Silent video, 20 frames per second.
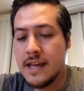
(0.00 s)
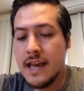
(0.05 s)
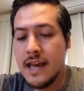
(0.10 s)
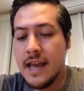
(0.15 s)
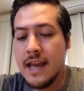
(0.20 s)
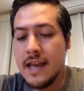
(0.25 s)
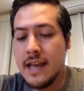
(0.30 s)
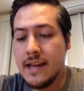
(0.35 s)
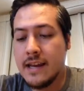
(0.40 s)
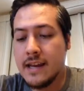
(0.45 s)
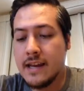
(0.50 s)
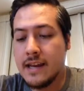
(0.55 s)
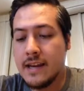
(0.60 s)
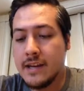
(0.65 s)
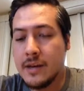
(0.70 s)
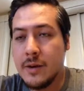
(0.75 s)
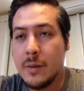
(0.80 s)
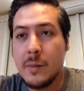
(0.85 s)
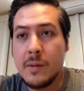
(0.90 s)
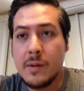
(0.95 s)
and
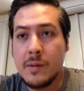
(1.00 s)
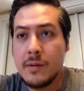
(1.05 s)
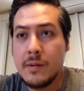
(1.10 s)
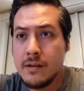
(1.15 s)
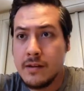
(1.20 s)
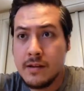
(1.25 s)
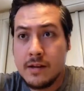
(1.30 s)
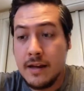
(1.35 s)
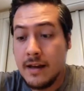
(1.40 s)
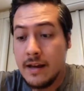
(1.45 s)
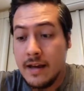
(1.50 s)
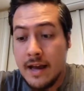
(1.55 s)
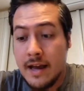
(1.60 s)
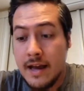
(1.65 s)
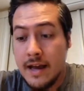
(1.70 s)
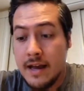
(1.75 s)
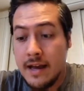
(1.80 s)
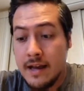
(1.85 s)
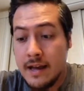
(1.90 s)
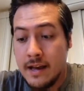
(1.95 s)

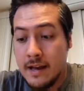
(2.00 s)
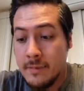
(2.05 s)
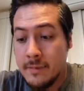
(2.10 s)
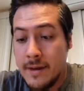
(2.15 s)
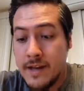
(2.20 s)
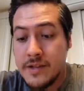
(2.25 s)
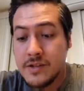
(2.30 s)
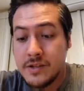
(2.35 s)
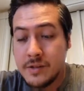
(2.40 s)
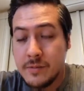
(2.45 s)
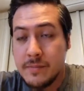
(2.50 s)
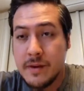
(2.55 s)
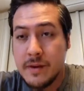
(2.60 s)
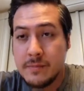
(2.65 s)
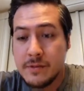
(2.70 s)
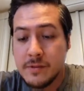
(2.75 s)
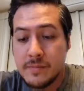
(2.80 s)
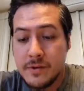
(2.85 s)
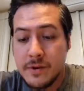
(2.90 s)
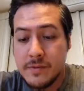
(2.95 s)
I imagine he'll be
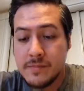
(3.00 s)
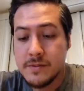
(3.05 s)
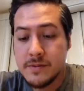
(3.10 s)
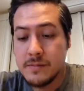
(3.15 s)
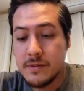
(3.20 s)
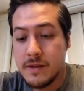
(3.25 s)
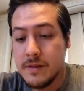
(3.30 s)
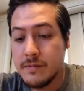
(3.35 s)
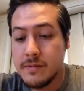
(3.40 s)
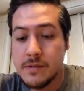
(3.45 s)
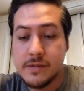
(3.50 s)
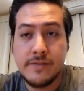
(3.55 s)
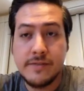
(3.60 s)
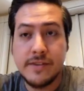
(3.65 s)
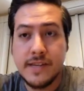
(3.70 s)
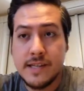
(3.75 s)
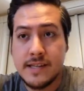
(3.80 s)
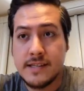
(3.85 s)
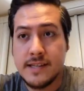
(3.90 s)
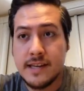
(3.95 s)
able to put up some numbers if he
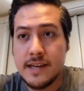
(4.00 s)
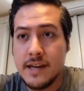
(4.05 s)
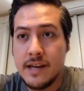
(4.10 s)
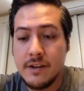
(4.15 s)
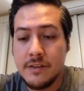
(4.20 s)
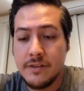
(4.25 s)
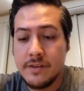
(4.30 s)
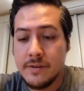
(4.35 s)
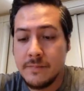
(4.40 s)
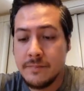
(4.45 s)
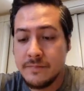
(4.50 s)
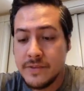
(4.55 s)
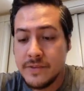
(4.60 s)
can stay healthy.